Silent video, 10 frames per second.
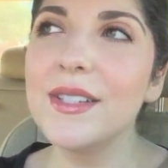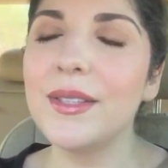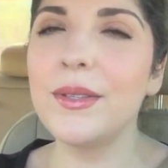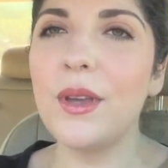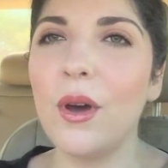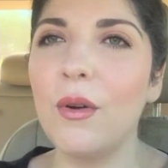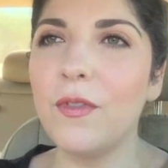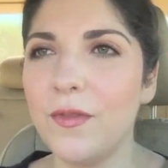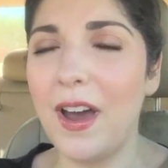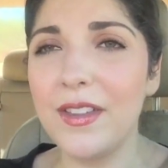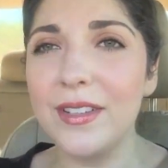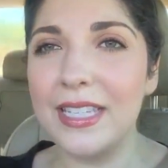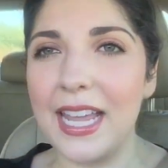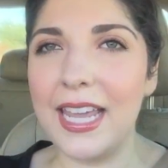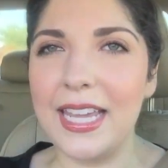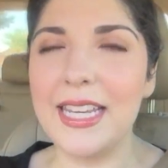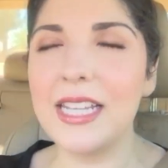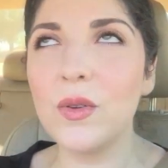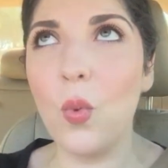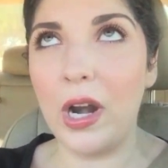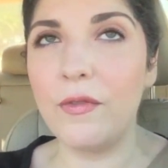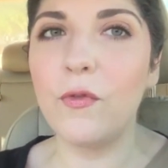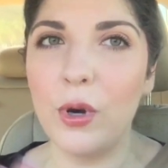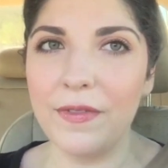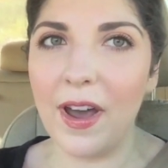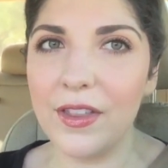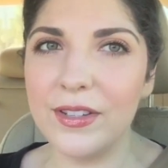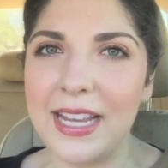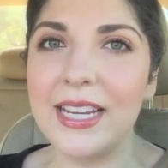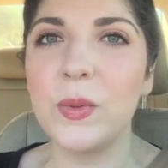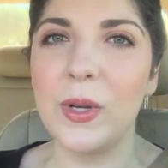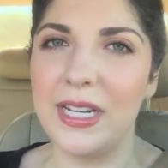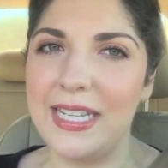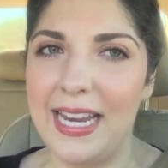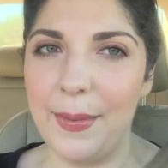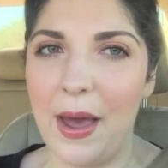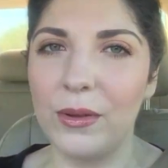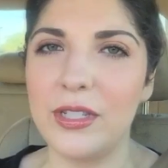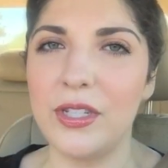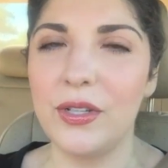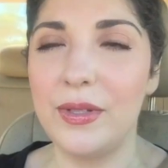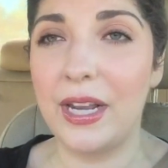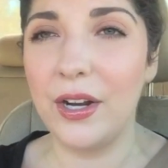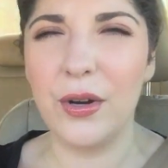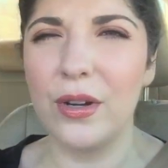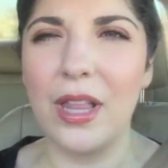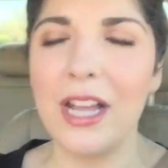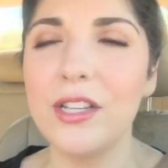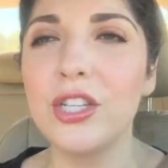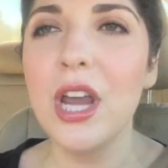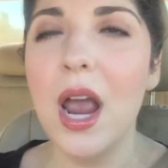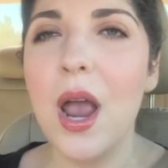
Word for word: So for Father's Day, he doesn't want it for Father's Day because we're gonna take him out to dinner or lunch,